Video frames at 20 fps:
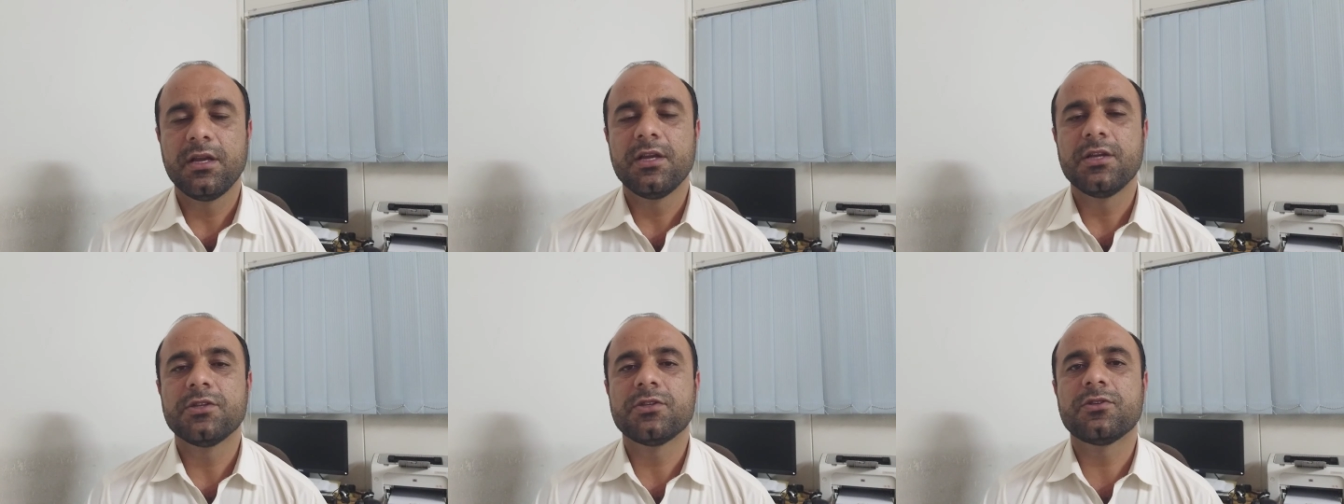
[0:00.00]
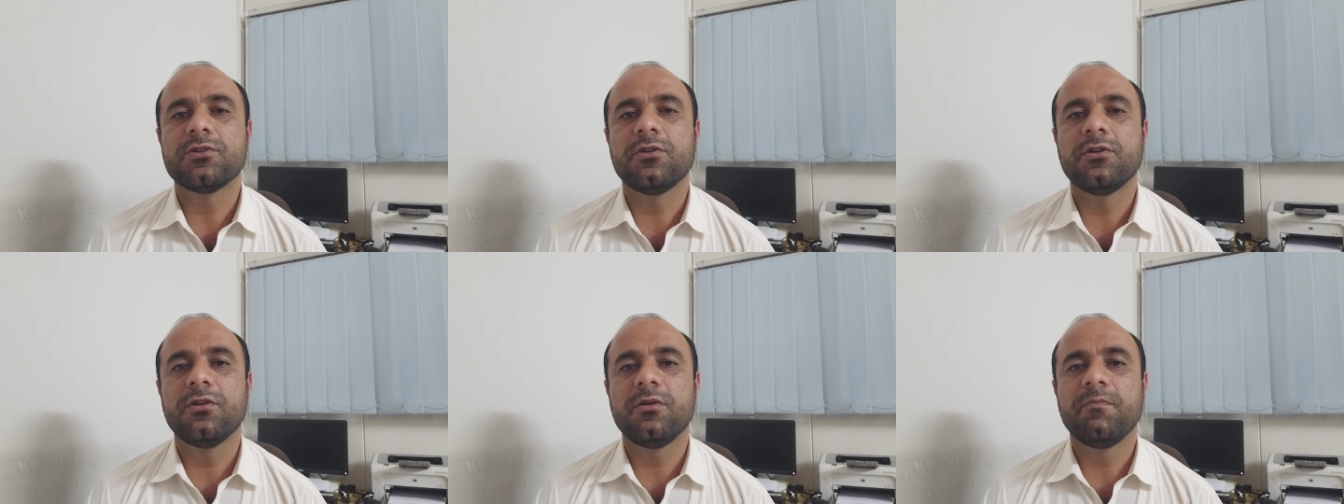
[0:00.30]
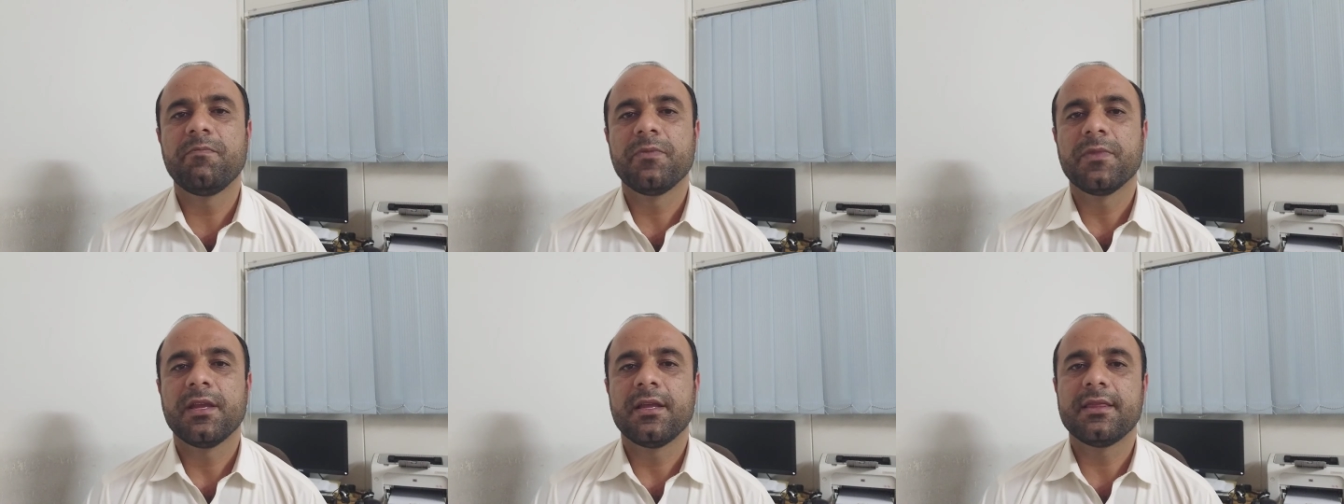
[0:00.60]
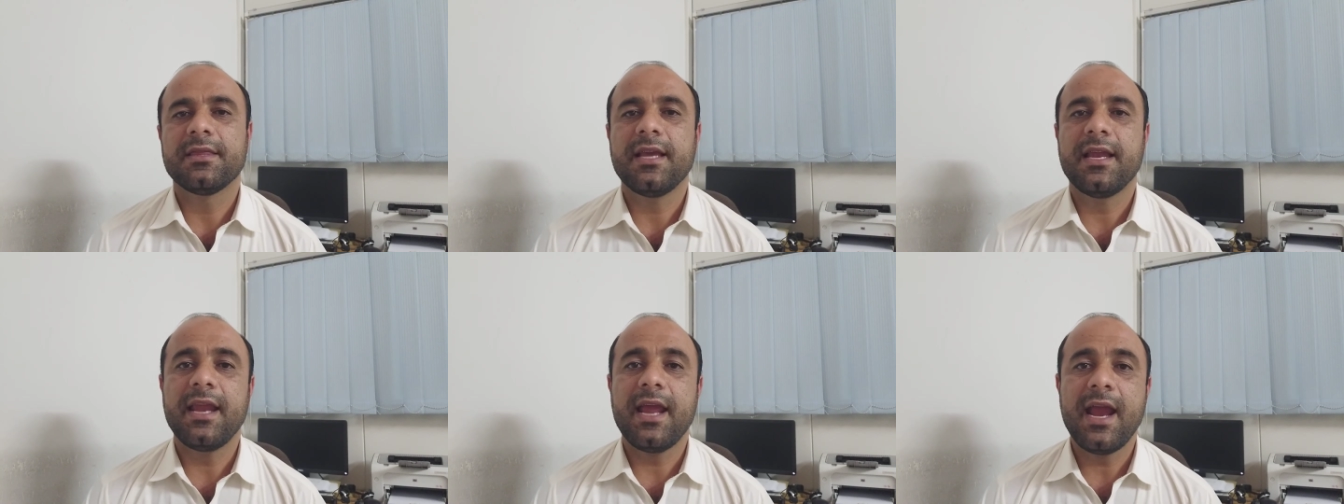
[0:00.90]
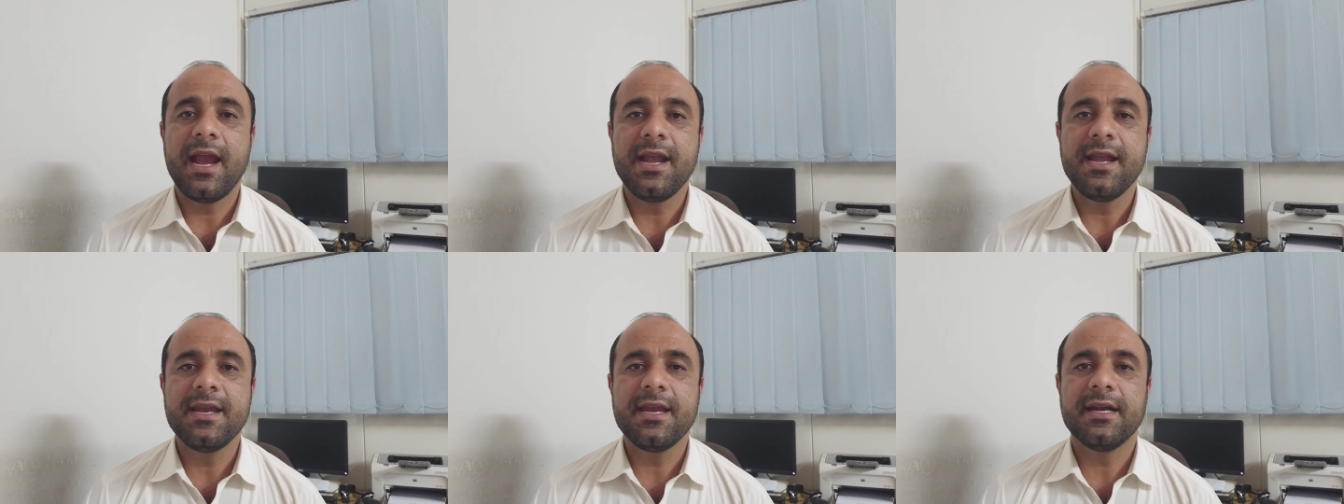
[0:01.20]
So then
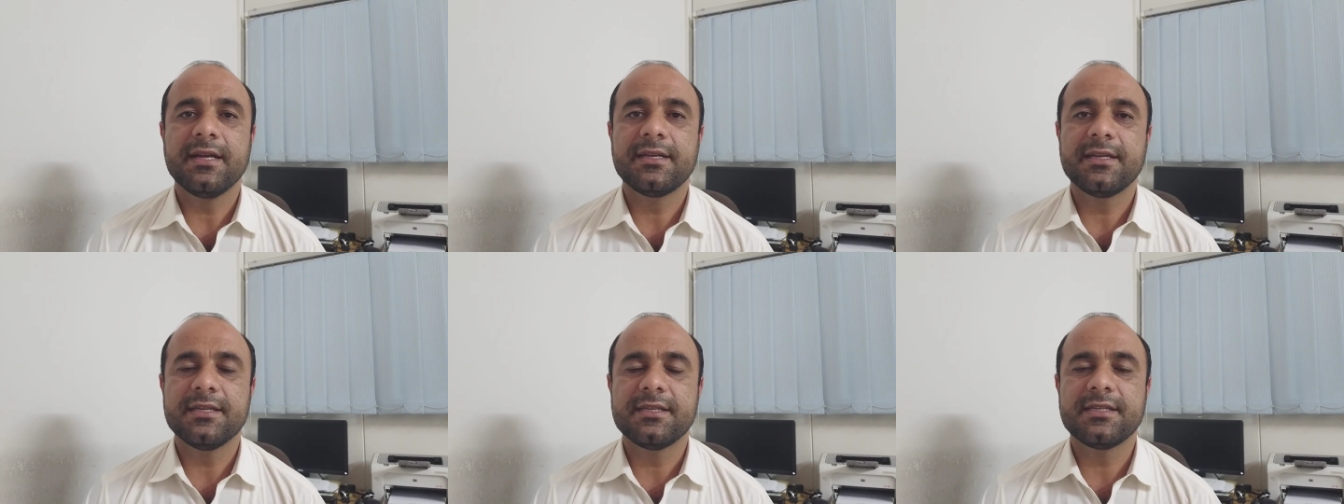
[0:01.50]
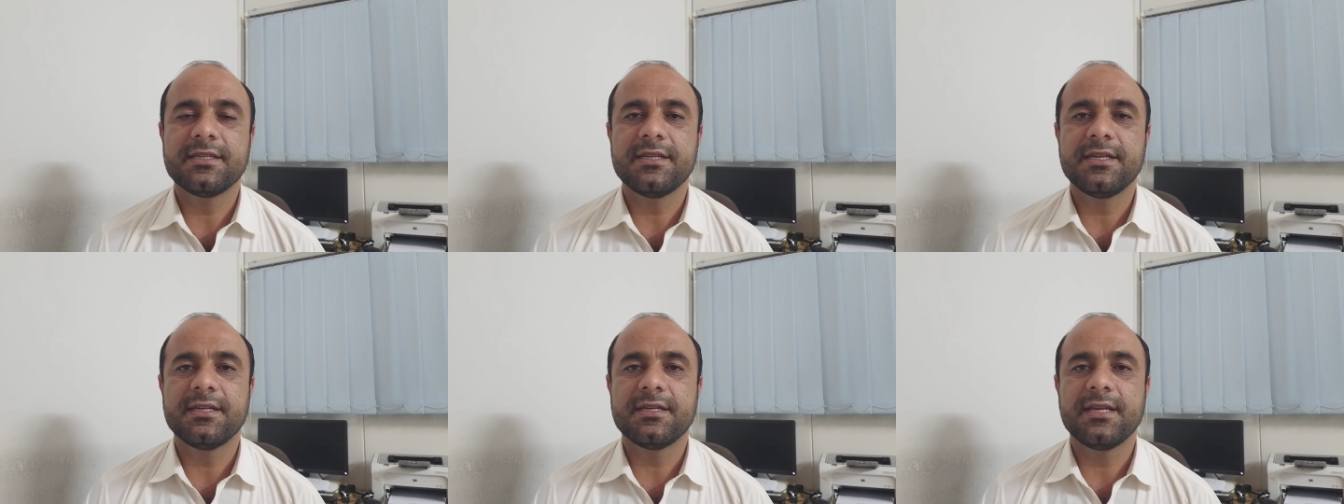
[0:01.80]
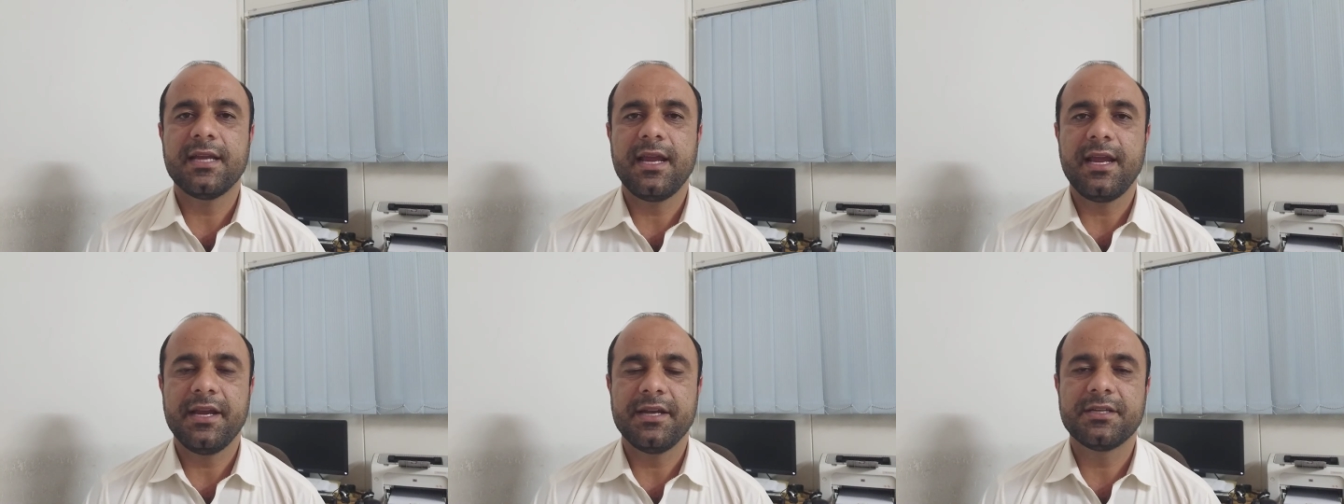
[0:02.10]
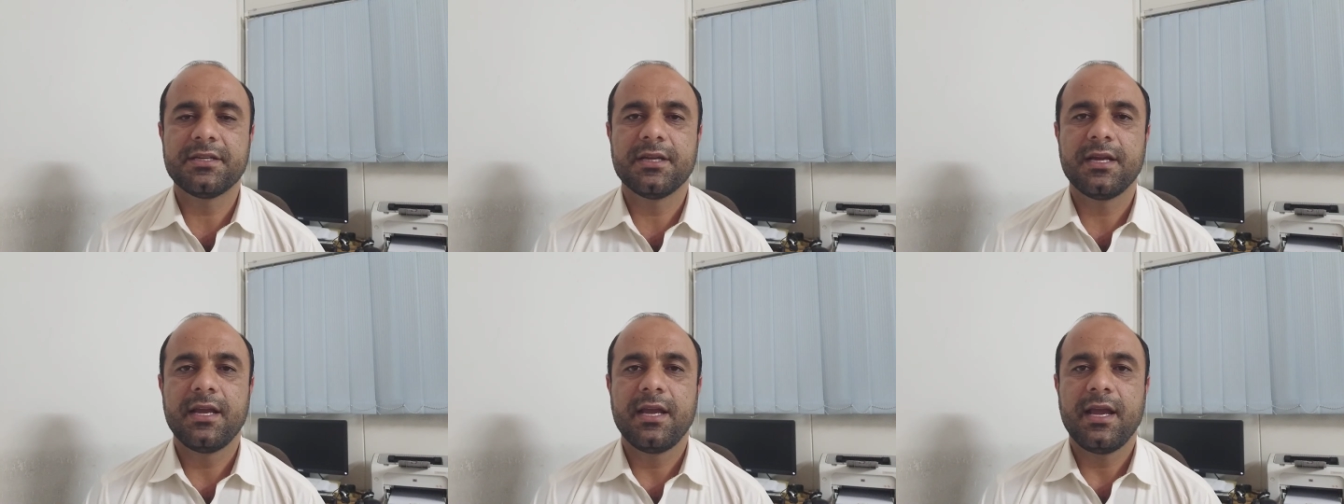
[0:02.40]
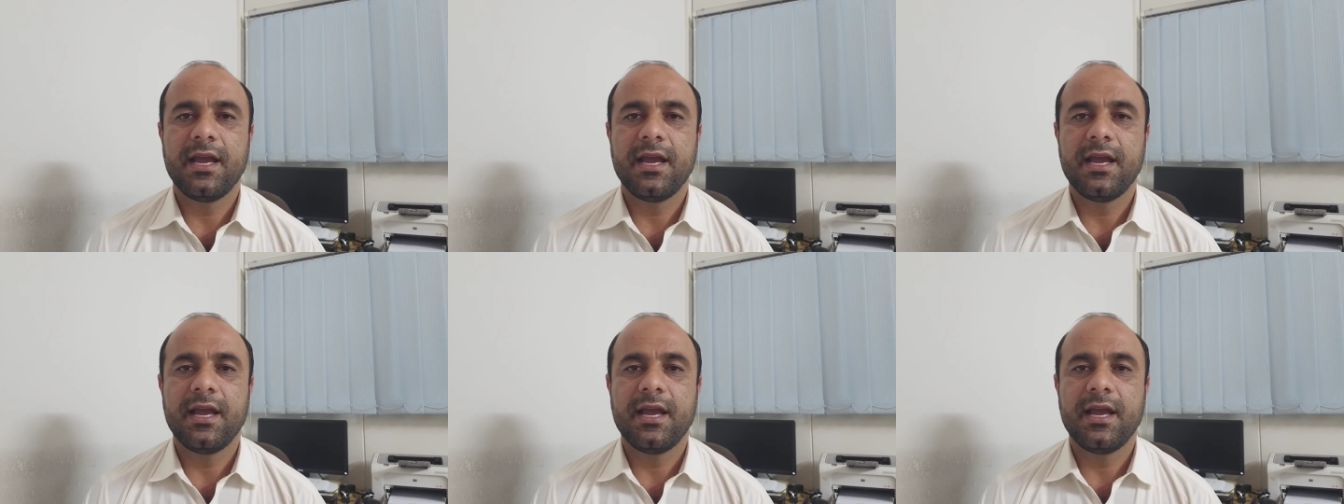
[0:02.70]
India tested it